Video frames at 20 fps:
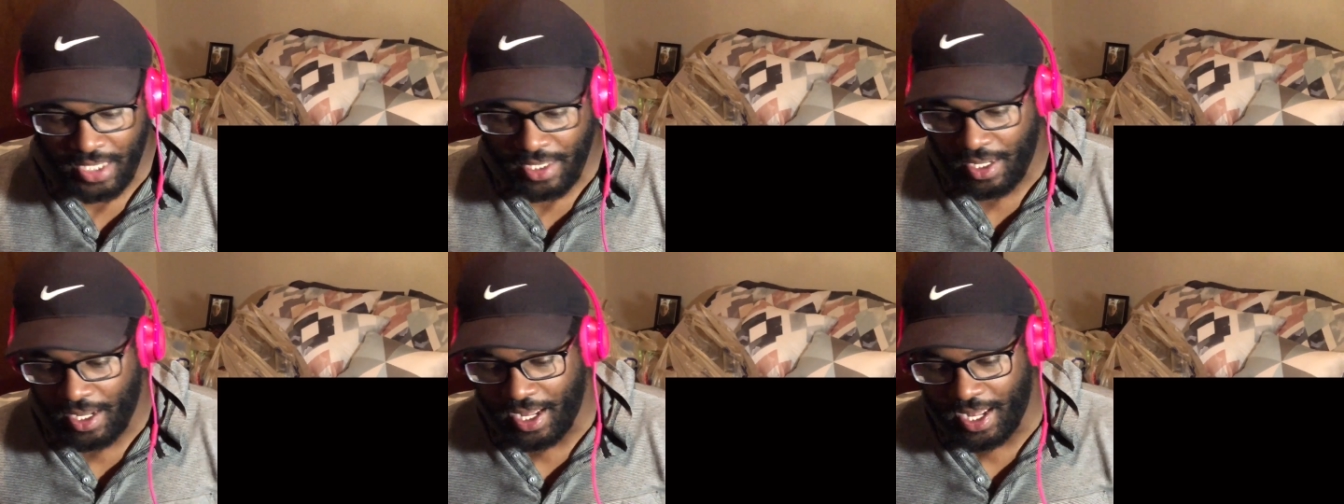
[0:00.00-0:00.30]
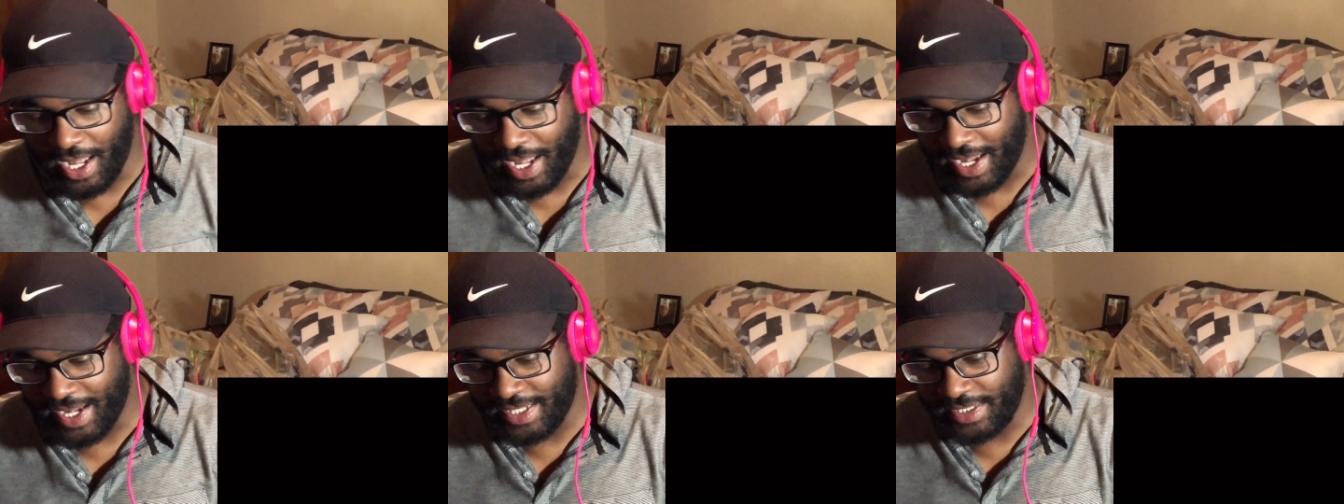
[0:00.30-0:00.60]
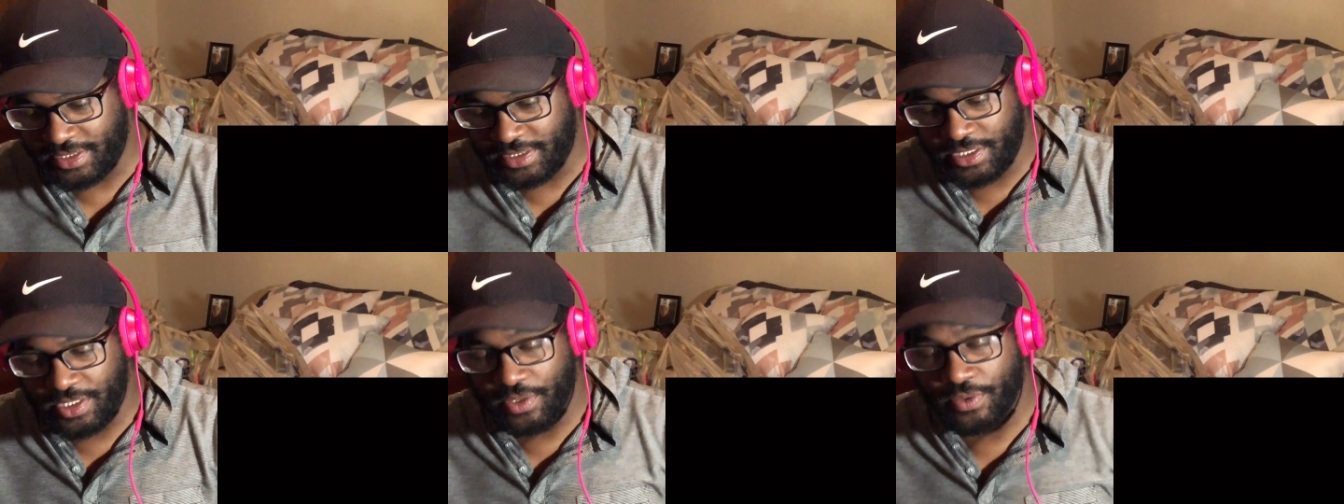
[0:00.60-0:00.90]
Uh,
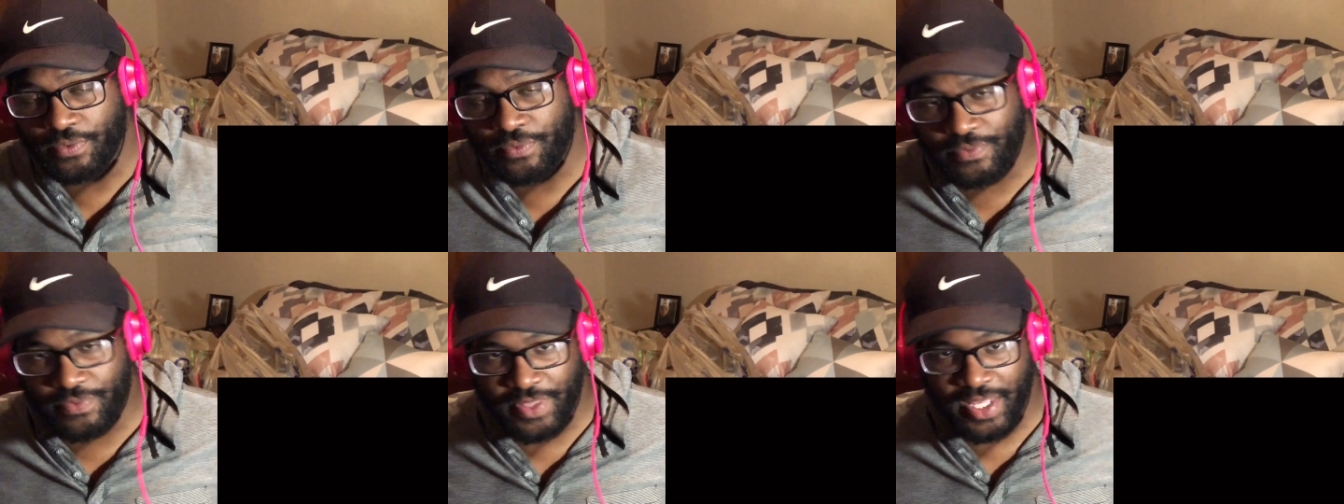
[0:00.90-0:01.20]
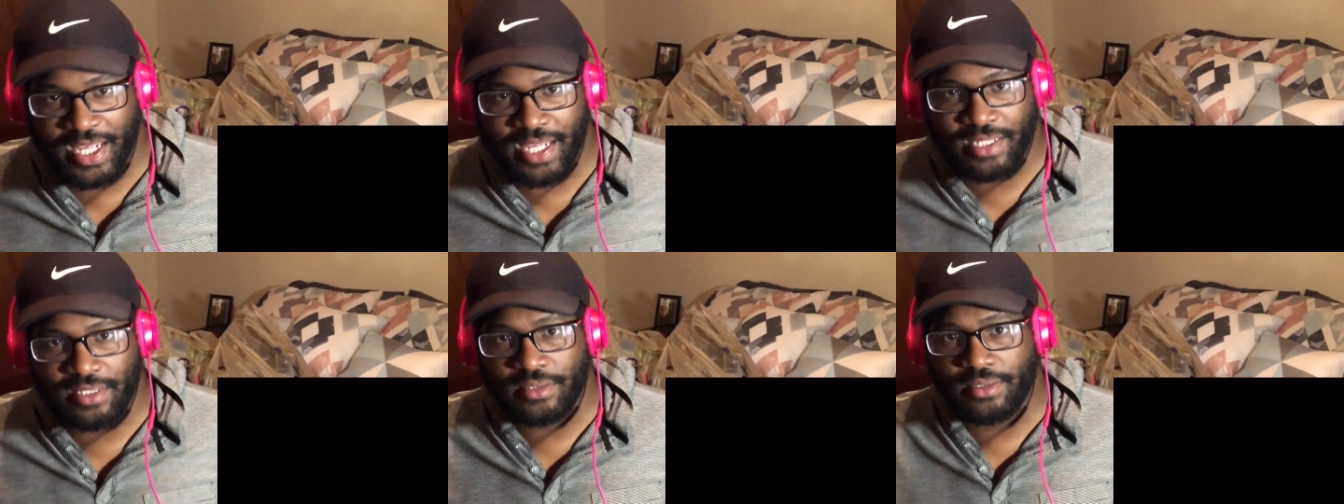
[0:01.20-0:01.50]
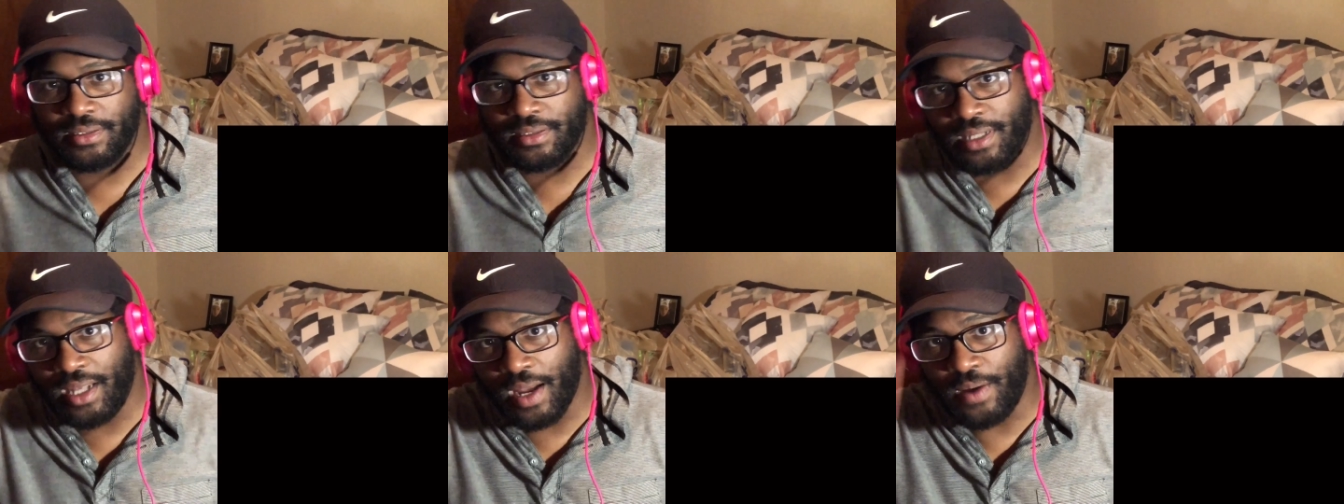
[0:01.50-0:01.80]
until then,
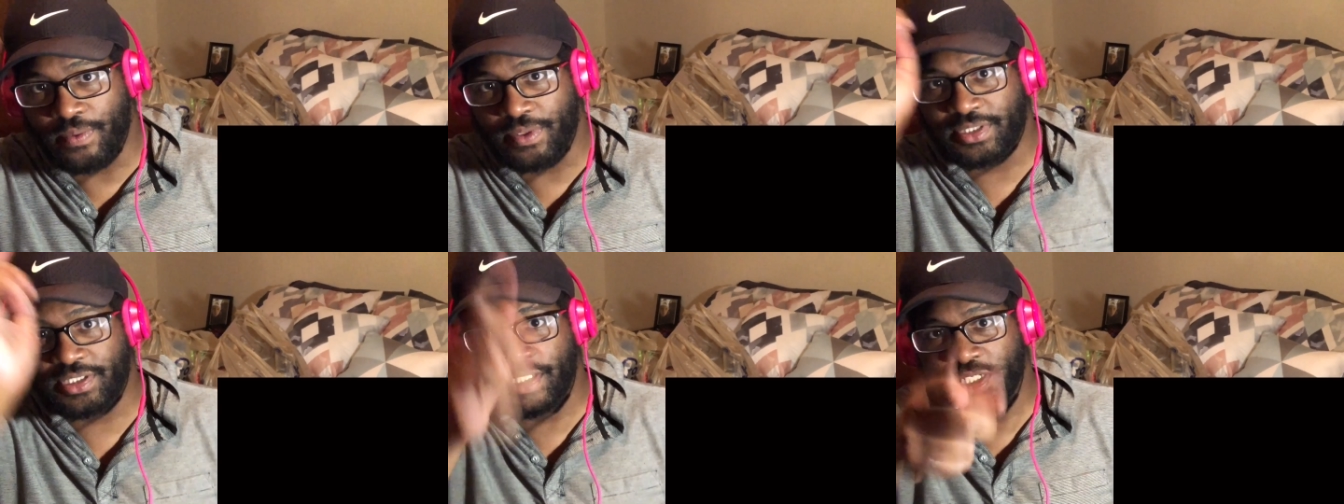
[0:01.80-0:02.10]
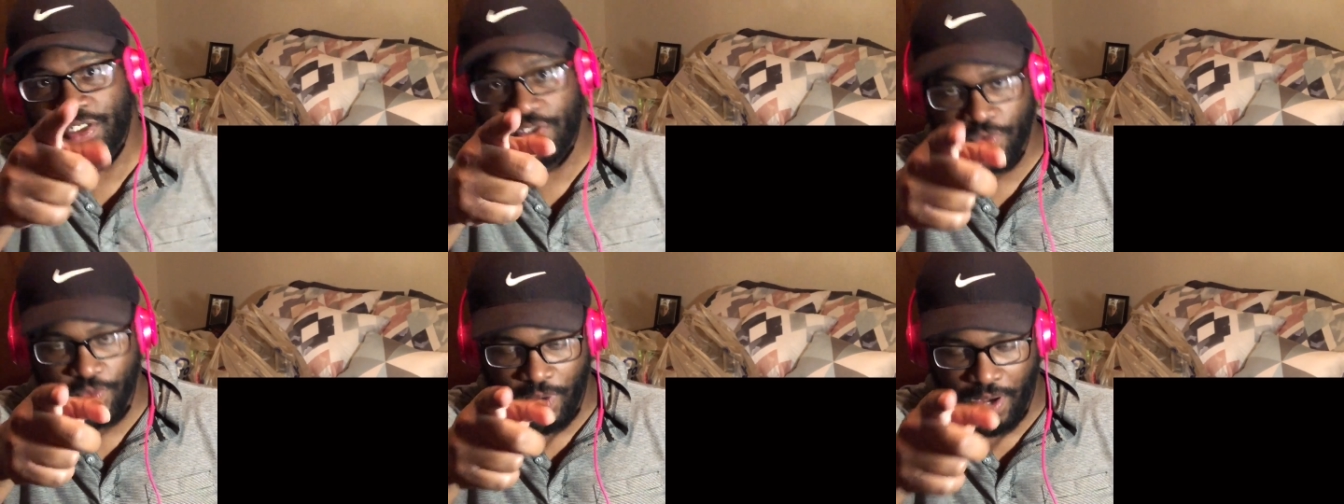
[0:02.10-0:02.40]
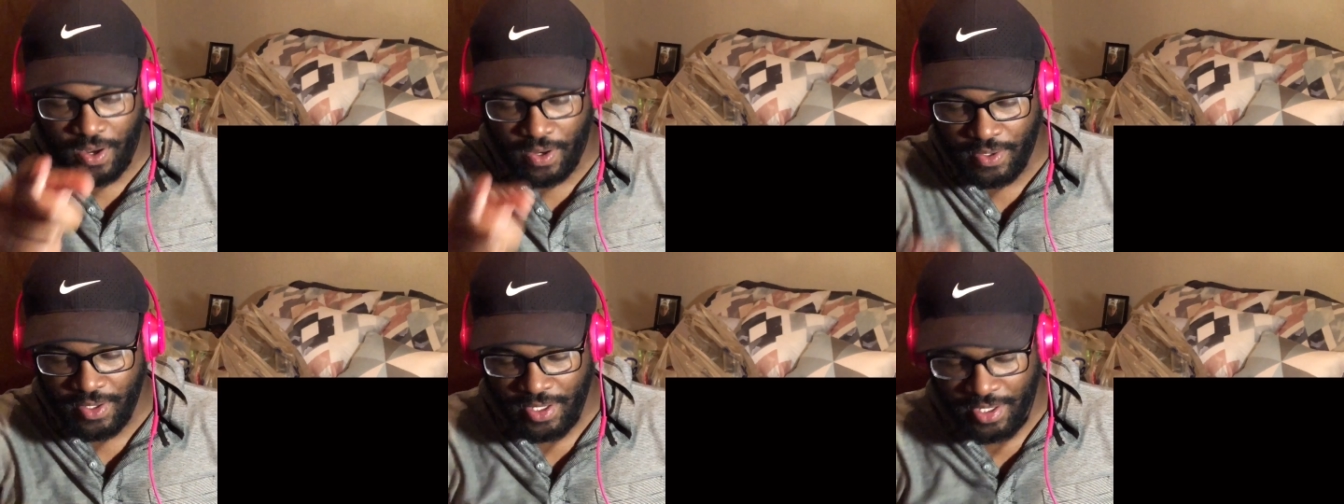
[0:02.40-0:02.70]
I will see you
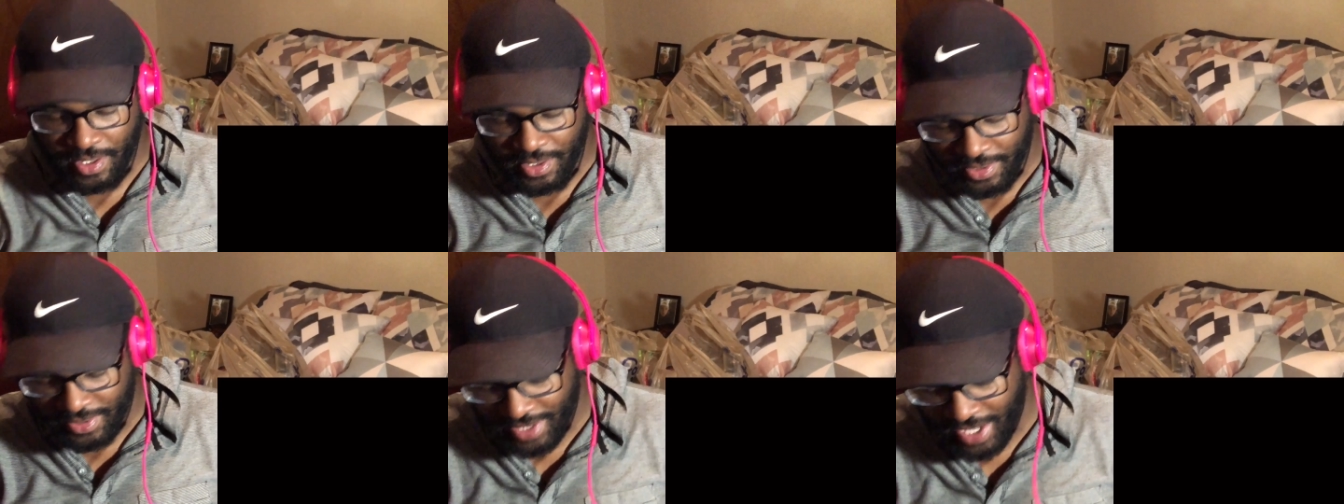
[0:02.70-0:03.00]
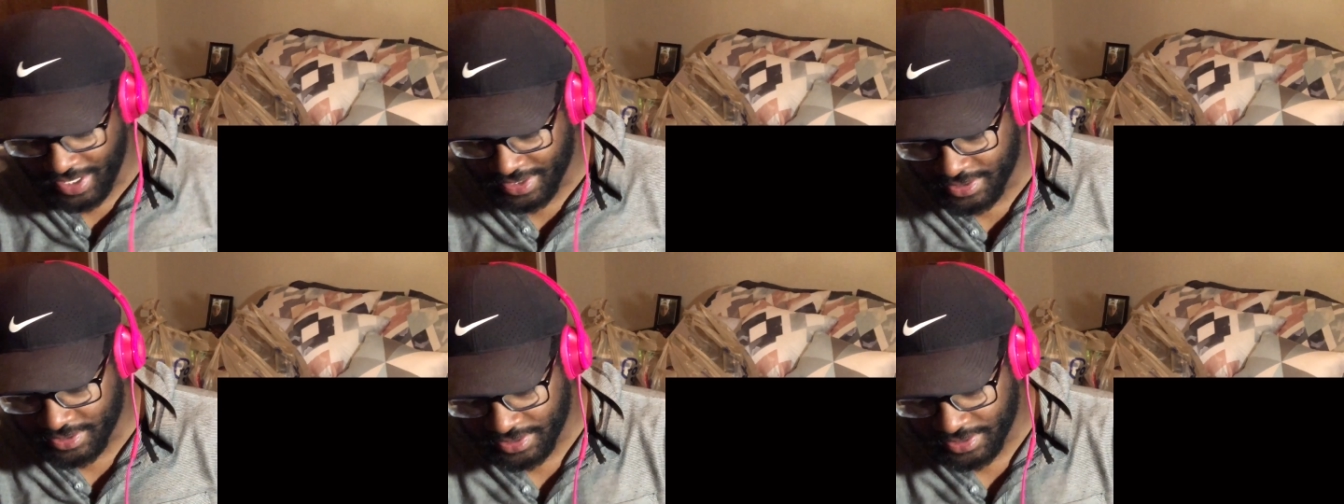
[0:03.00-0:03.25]
all next